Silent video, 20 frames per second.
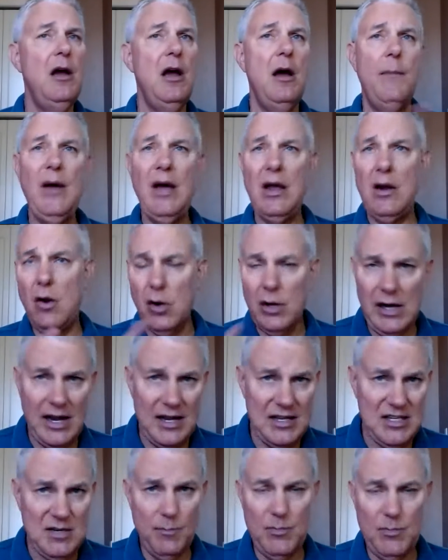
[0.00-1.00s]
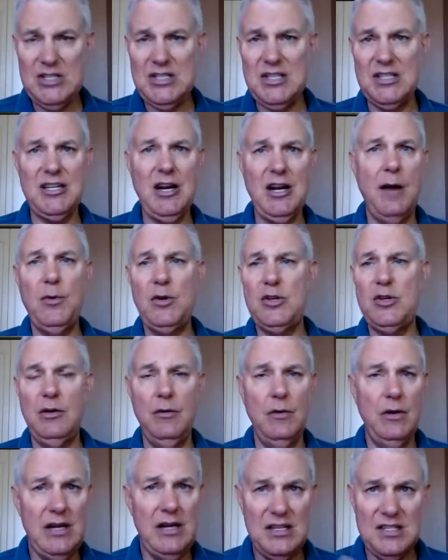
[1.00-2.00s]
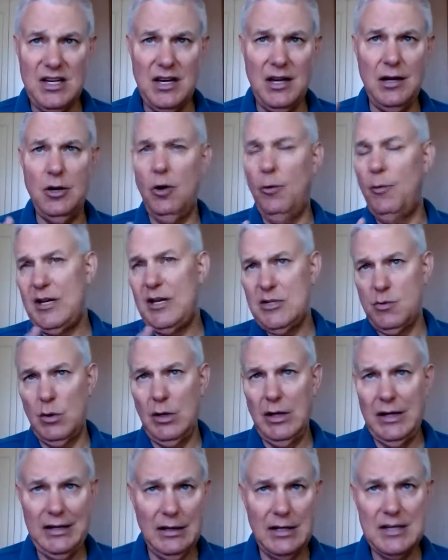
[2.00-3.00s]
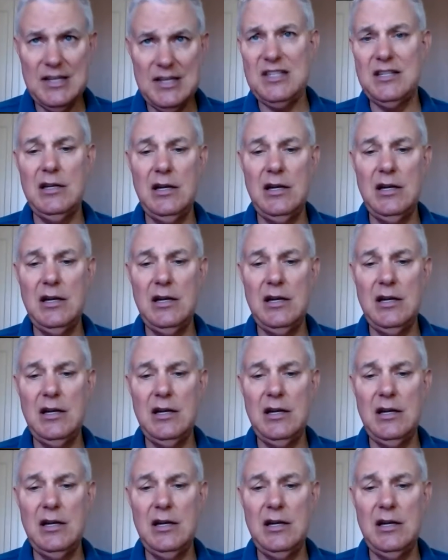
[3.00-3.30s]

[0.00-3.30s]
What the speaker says: about all kinds of business opportunities and nobody's really listened